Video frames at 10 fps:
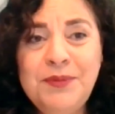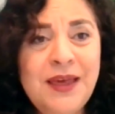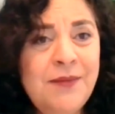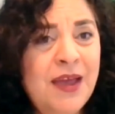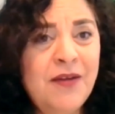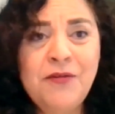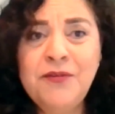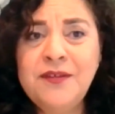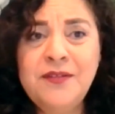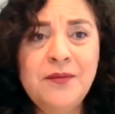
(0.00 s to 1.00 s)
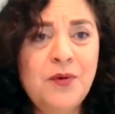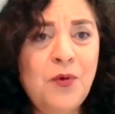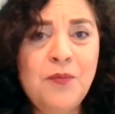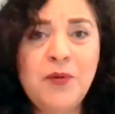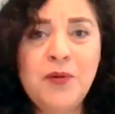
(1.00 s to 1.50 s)
blame errors in
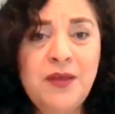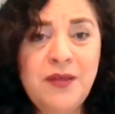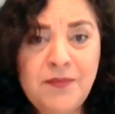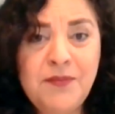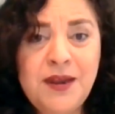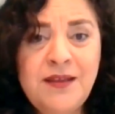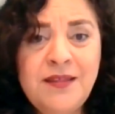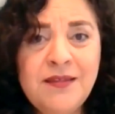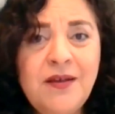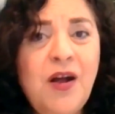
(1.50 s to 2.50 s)
the minutes